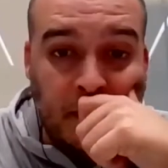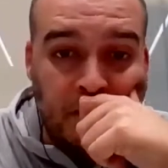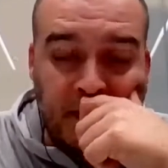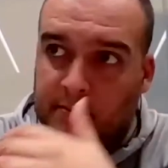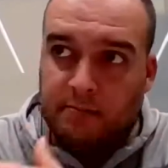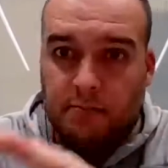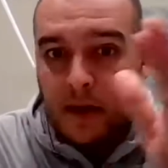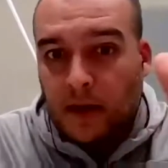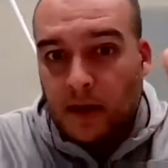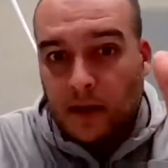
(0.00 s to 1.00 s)
But
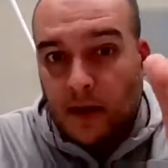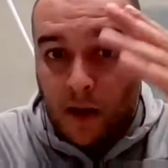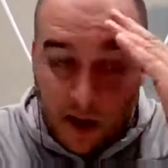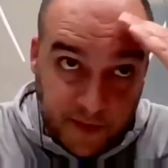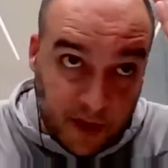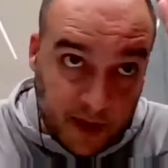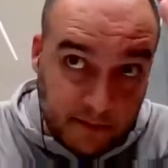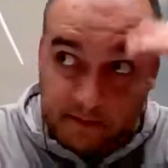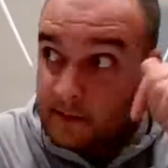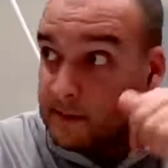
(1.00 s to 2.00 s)
how could I forget?
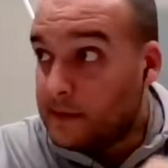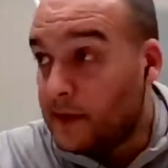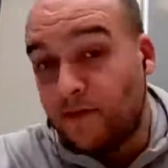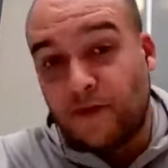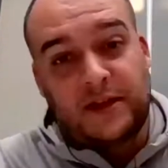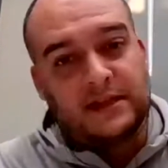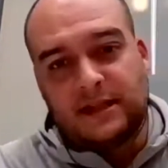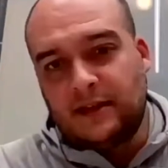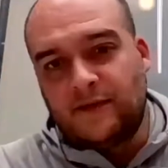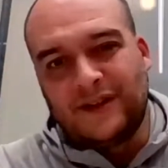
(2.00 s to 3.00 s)

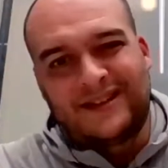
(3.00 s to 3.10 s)
Fantastic.